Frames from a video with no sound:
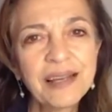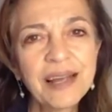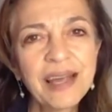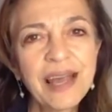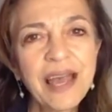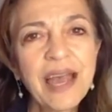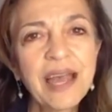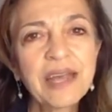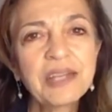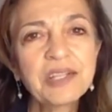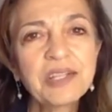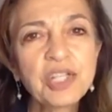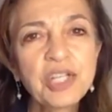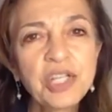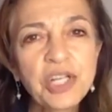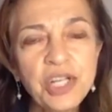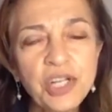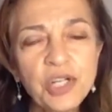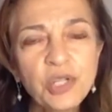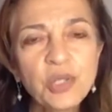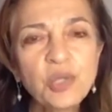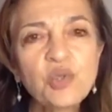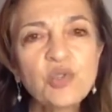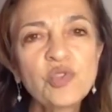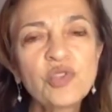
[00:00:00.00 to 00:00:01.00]
and
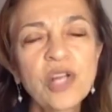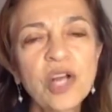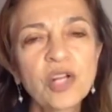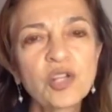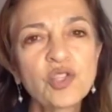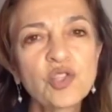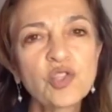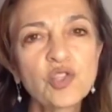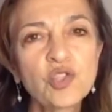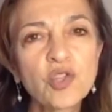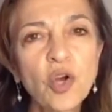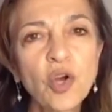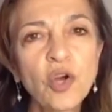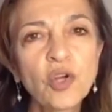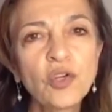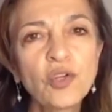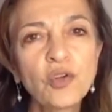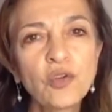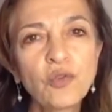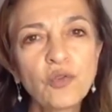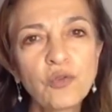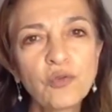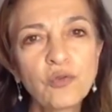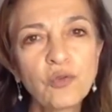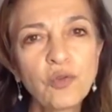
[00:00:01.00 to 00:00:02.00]
tears that
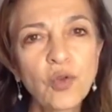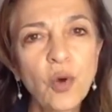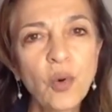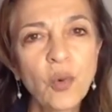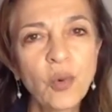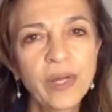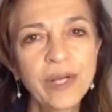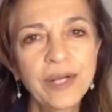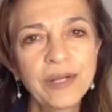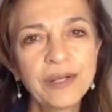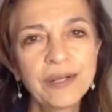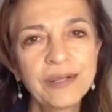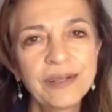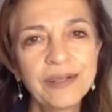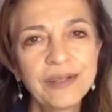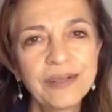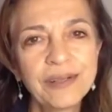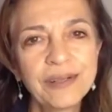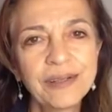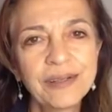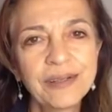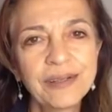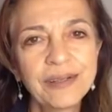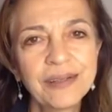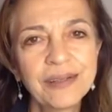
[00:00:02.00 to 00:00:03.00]
started flowing
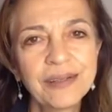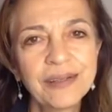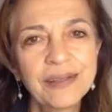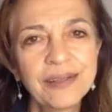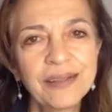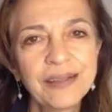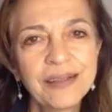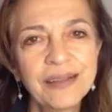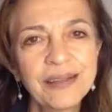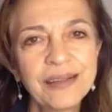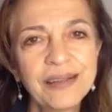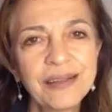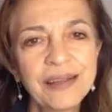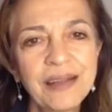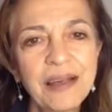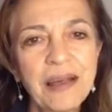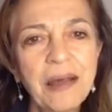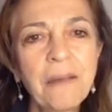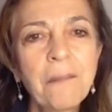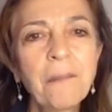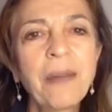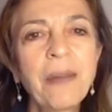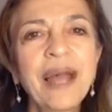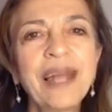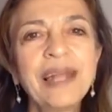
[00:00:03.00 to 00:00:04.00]

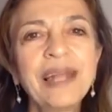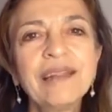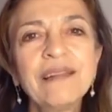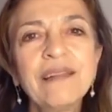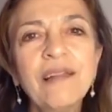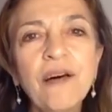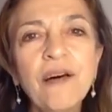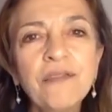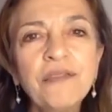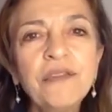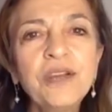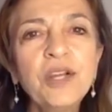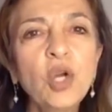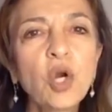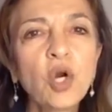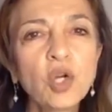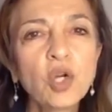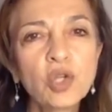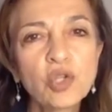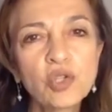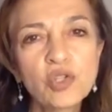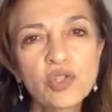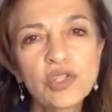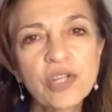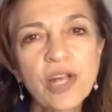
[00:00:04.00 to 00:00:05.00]
by loving
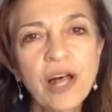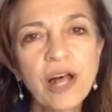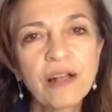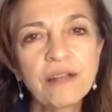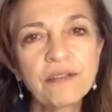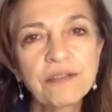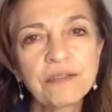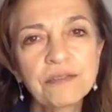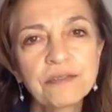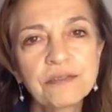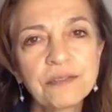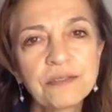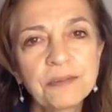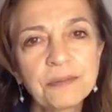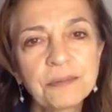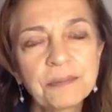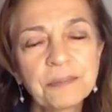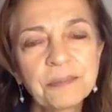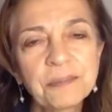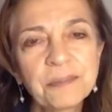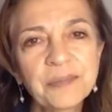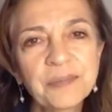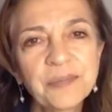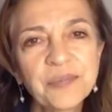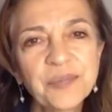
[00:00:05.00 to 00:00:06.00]
herself
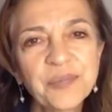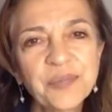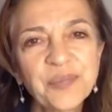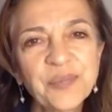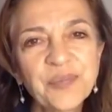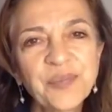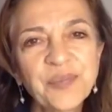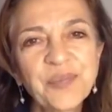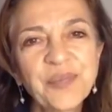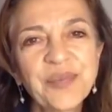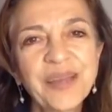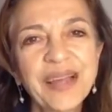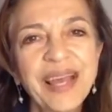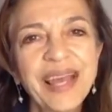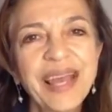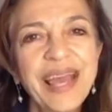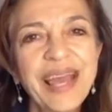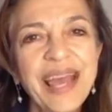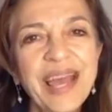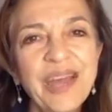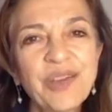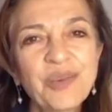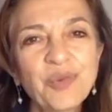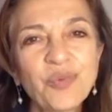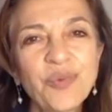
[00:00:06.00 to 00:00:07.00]

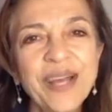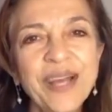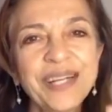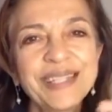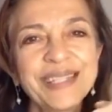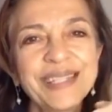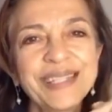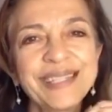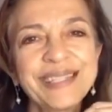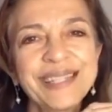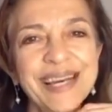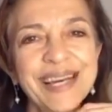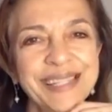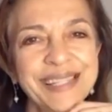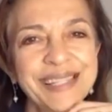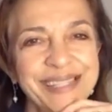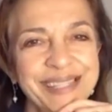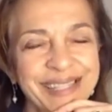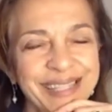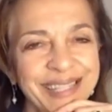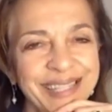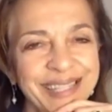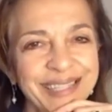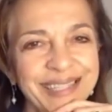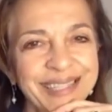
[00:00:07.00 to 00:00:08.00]
and
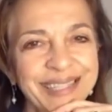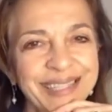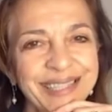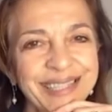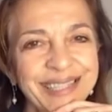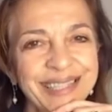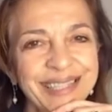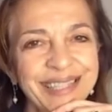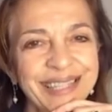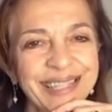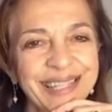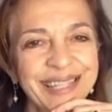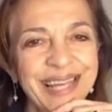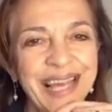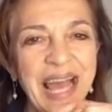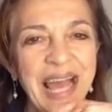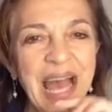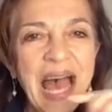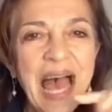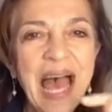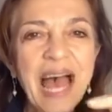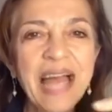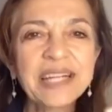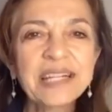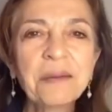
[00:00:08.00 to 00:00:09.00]
recognizing
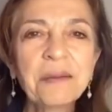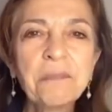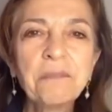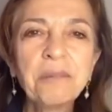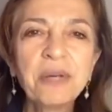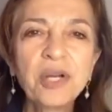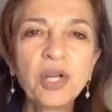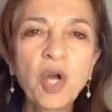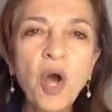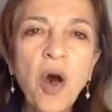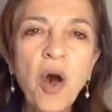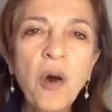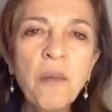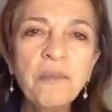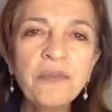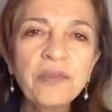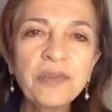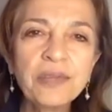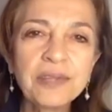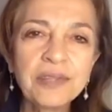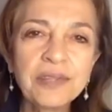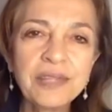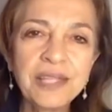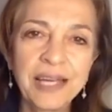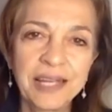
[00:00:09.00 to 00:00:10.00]
I can become
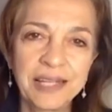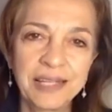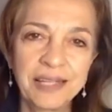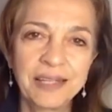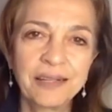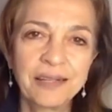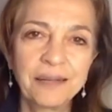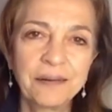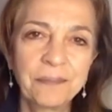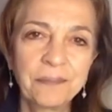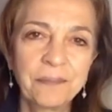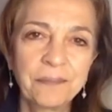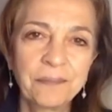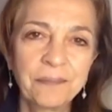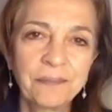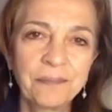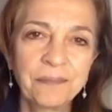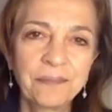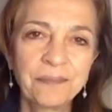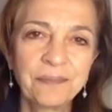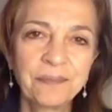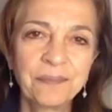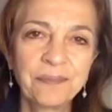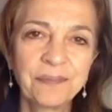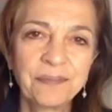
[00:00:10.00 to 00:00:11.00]
thin
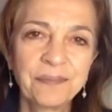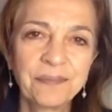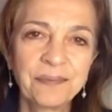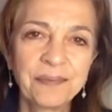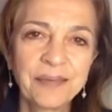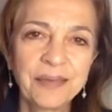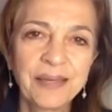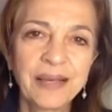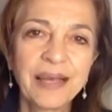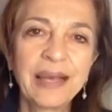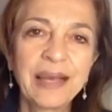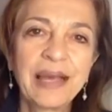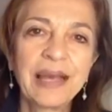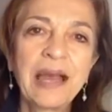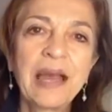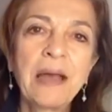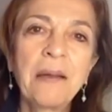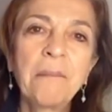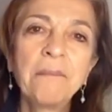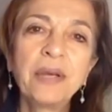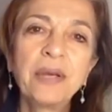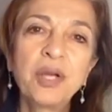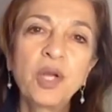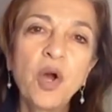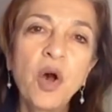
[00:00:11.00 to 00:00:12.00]

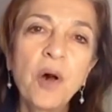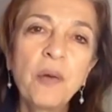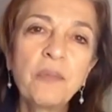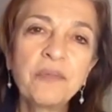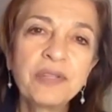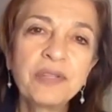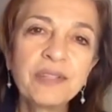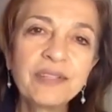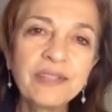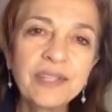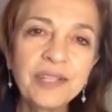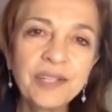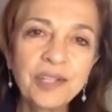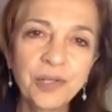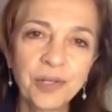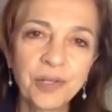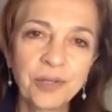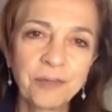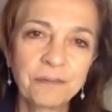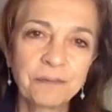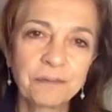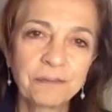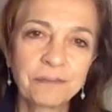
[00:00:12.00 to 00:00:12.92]
and become thinner